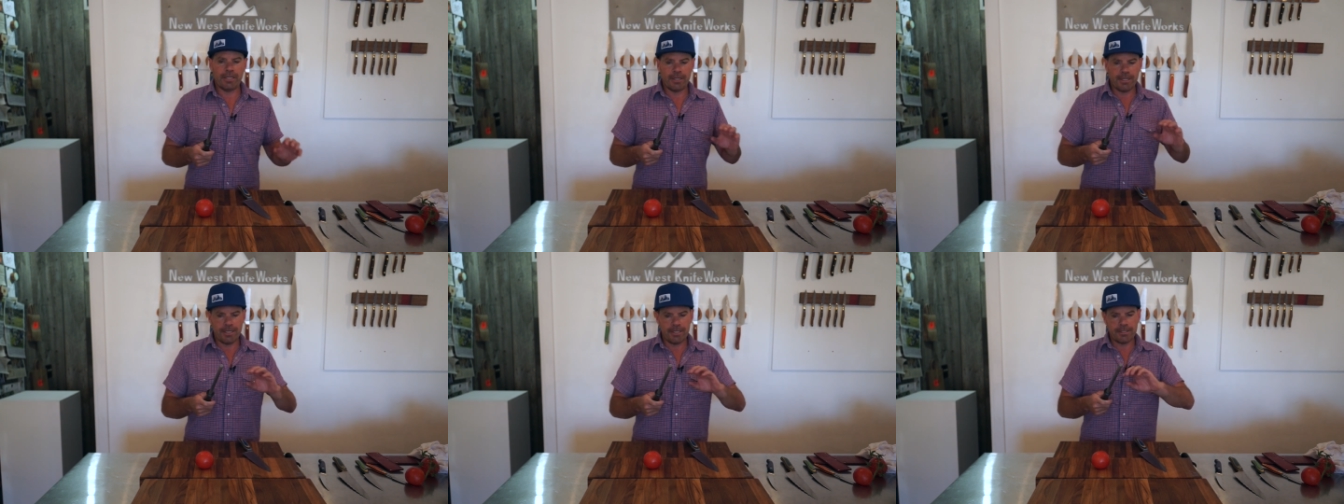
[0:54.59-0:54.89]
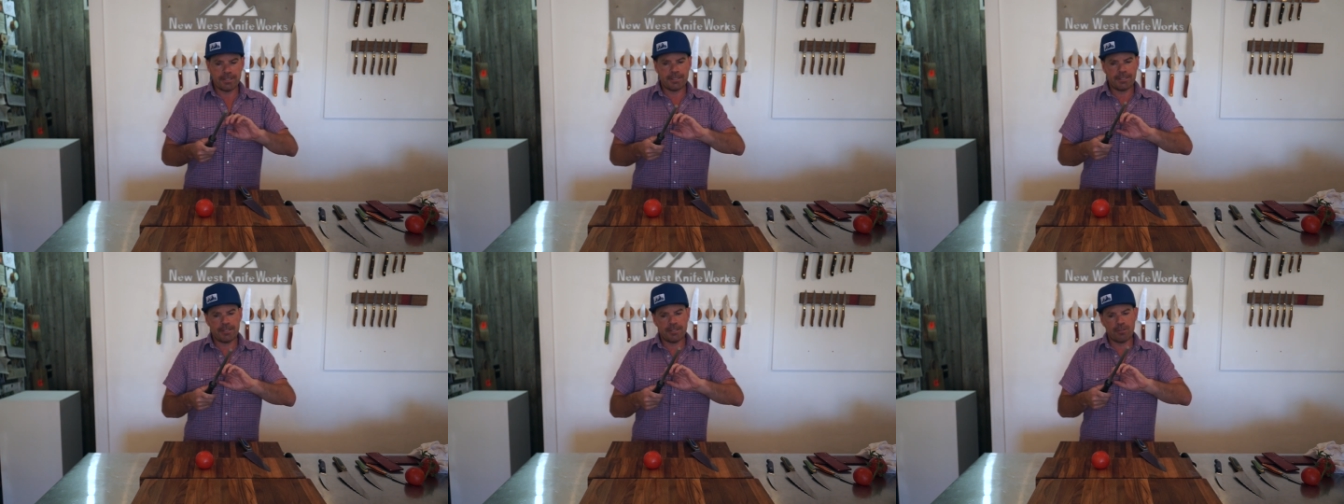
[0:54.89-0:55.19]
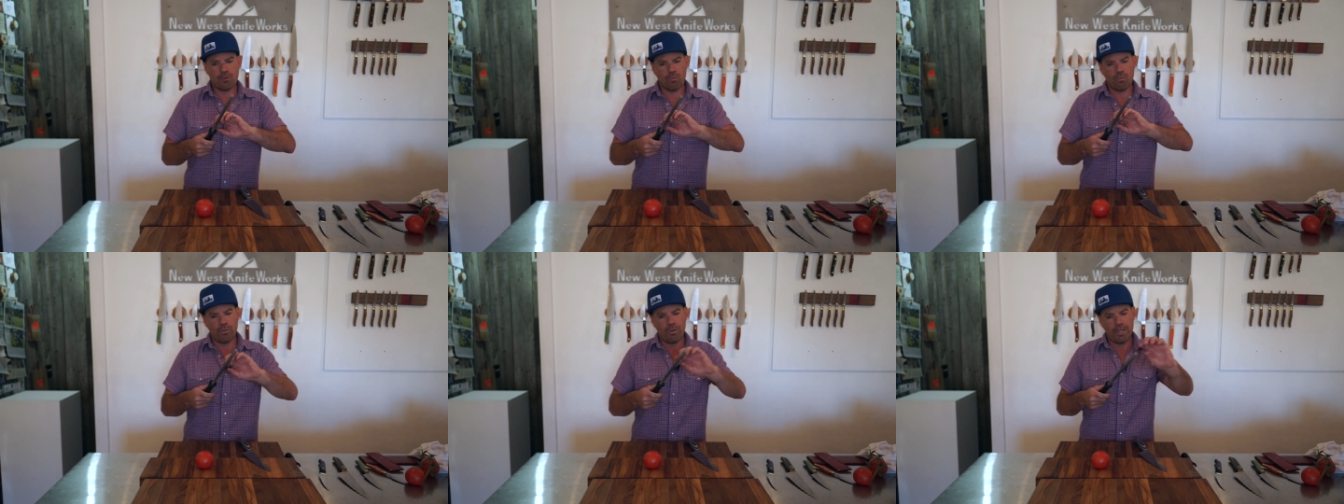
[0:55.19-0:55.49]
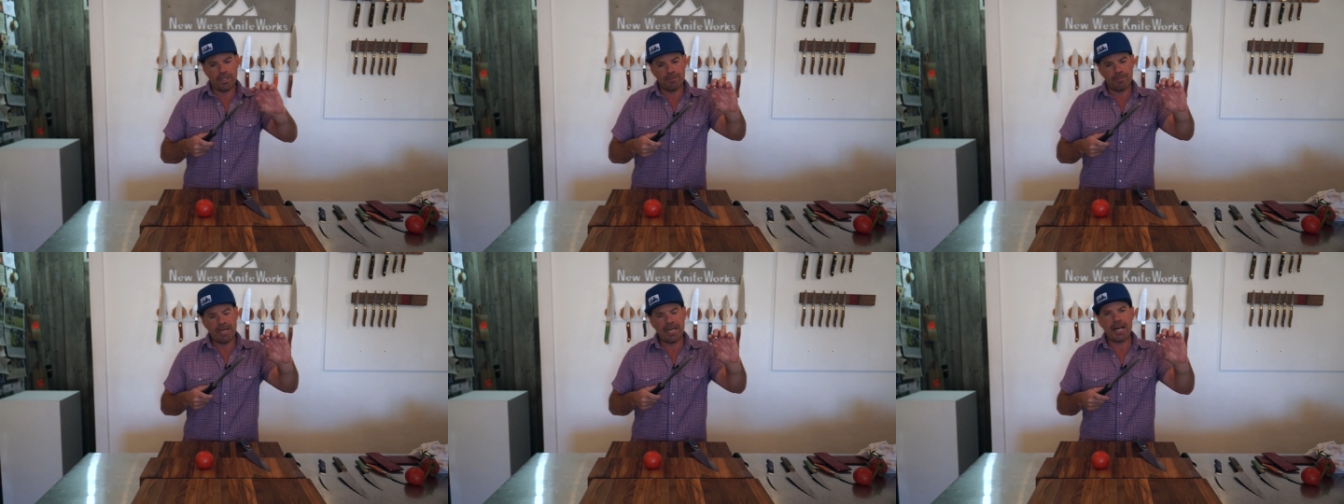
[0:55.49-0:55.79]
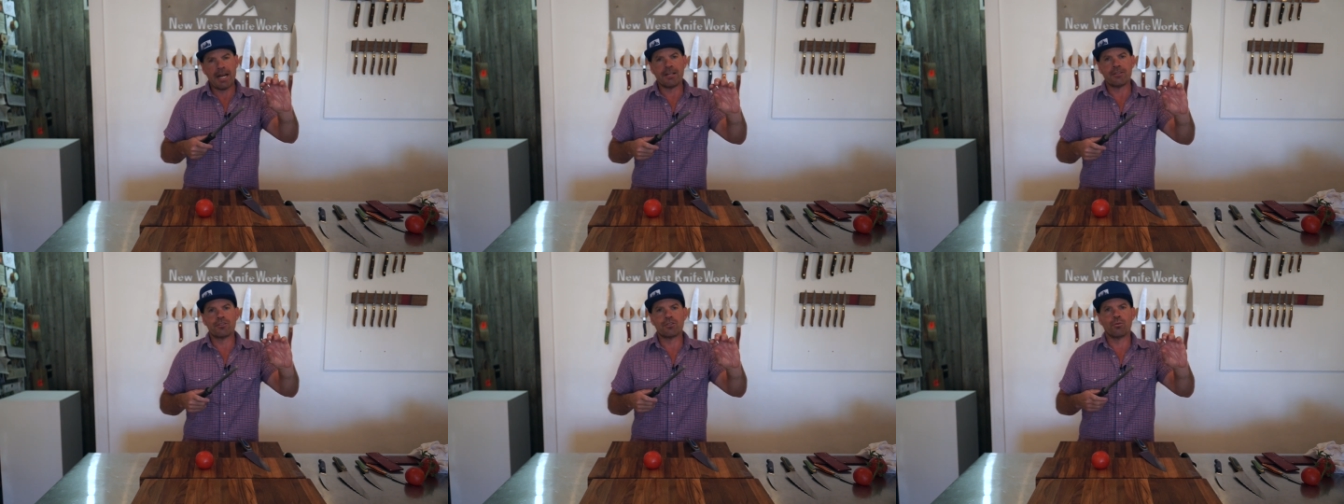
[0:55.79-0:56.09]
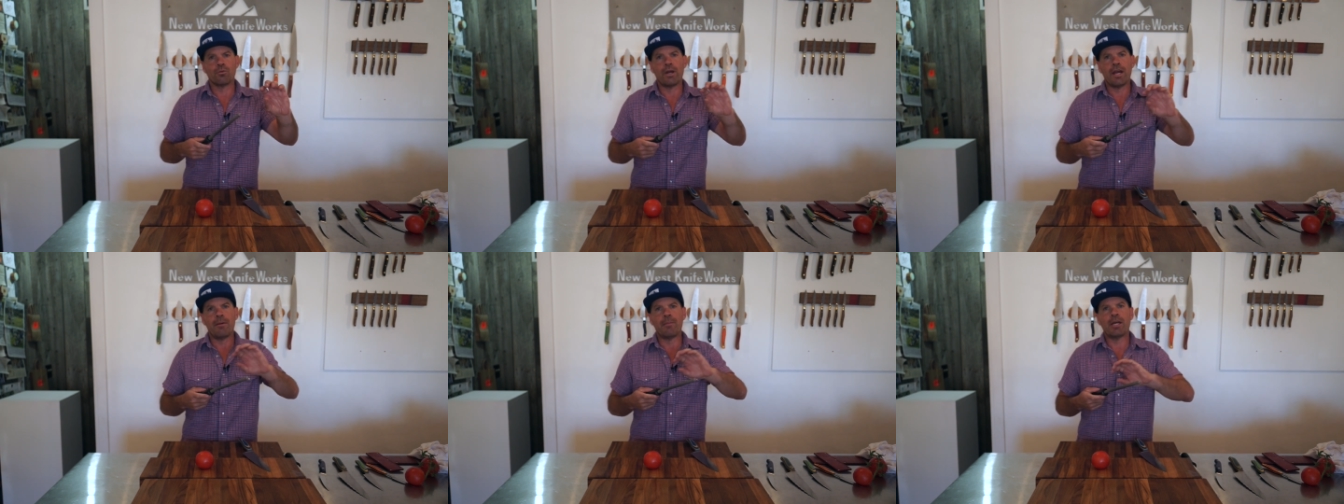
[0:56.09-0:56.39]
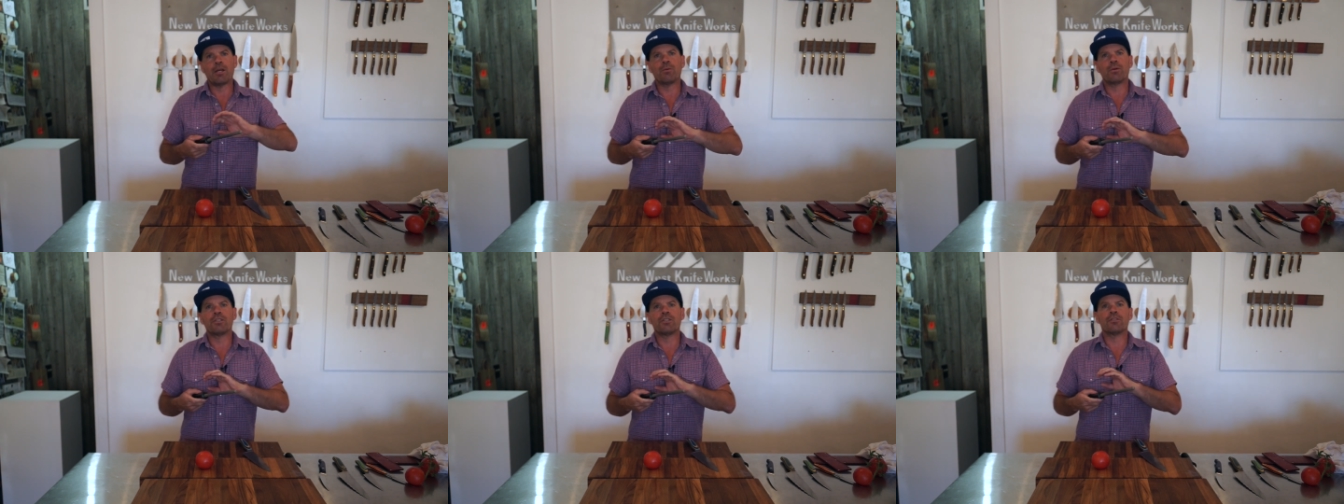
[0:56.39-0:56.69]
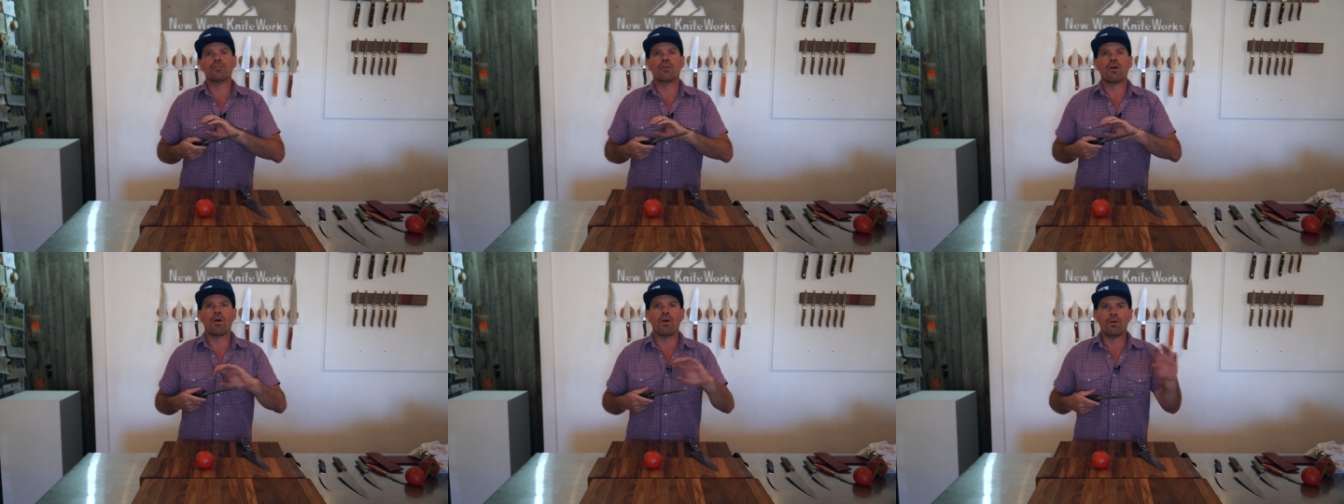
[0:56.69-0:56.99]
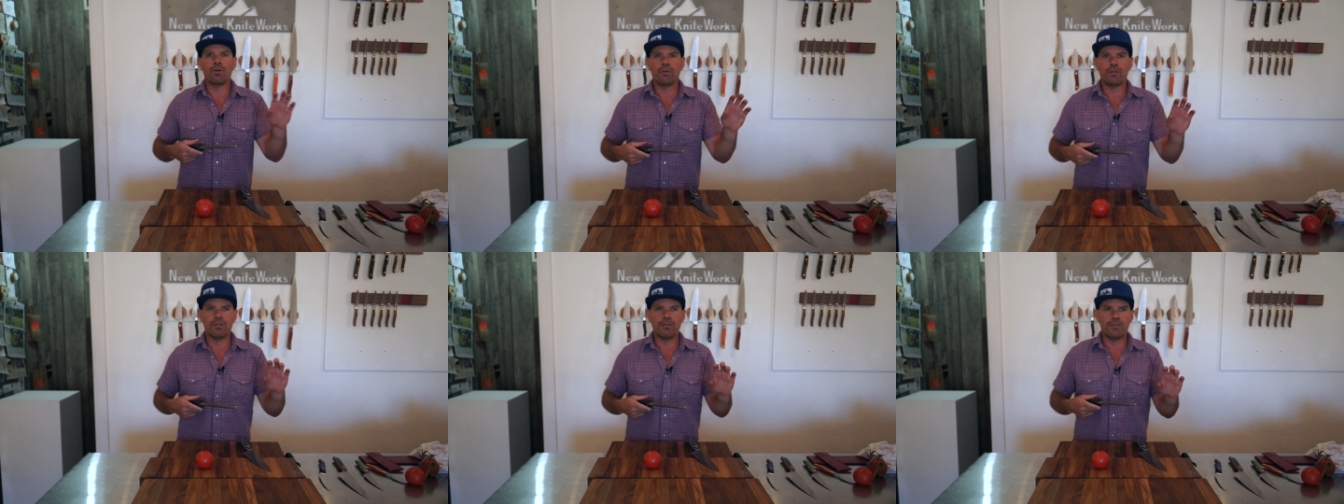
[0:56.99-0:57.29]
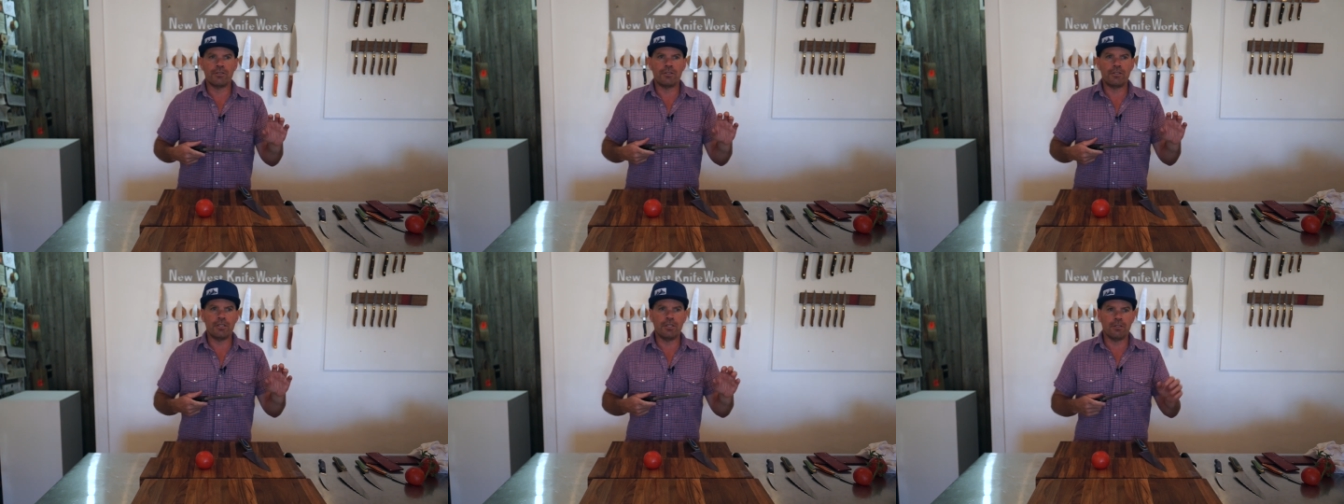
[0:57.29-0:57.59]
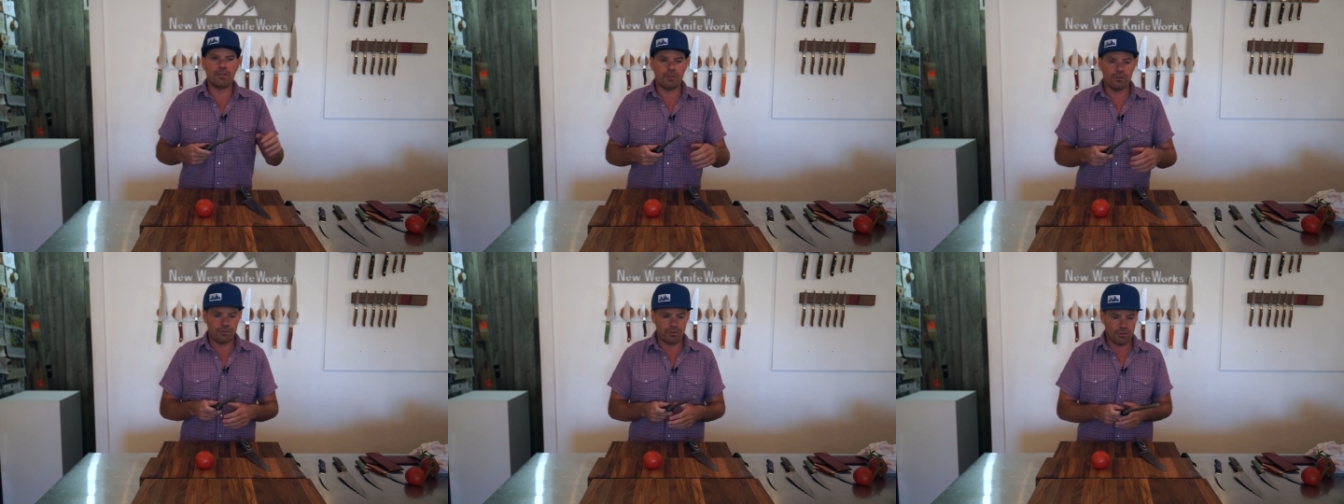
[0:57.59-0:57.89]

This is made out of ceramic, which is harder than steel.